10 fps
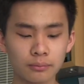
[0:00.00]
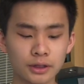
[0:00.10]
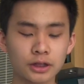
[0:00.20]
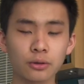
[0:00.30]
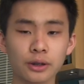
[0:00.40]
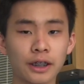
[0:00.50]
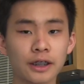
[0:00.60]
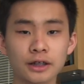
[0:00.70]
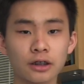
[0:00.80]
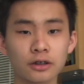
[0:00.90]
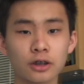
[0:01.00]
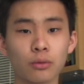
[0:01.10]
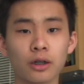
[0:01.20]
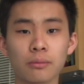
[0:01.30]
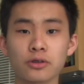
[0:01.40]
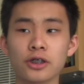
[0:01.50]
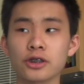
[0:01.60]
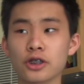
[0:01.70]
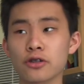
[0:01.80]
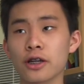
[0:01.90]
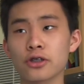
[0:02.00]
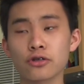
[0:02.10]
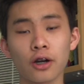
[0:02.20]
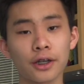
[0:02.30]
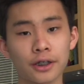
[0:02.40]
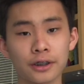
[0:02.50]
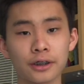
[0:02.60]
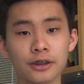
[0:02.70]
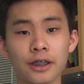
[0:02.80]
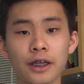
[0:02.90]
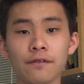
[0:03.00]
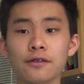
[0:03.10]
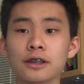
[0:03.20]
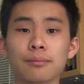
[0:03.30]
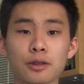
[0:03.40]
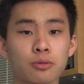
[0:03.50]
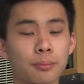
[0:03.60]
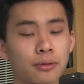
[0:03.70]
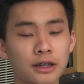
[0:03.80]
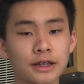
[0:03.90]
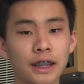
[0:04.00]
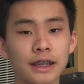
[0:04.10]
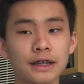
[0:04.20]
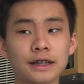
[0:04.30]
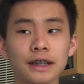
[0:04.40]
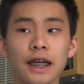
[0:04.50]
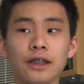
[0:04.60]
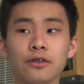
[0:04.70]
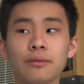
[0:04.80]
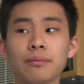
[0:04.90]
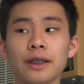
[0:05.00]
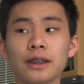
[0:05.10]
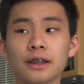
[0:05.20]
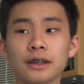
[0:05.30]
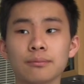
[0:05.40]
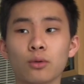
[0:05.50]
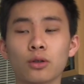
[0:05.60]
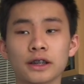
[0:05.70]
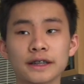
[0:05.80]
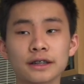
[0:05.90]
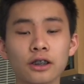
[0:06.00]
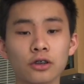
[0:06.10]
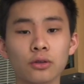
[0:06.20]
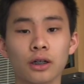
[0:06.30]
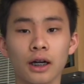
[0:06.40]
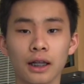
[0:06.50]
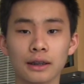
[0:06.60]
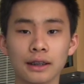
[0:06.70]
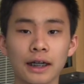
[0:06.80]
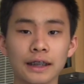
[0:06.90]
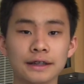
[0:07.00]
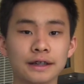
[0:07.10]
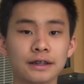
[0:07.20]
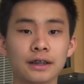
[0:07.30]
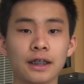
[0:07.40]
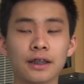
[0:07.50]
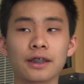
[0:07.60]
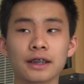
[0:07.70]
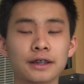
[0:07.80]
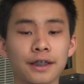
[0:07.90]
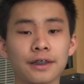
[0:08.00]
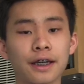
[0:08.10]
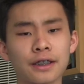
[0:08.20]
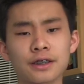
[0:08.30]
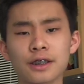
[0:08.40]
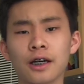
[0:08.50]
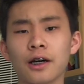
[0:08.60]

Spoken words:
So yeah, that's also a welcome change. I tried drawing on it. It feels much more precise, and you can make more subtle lines and things like that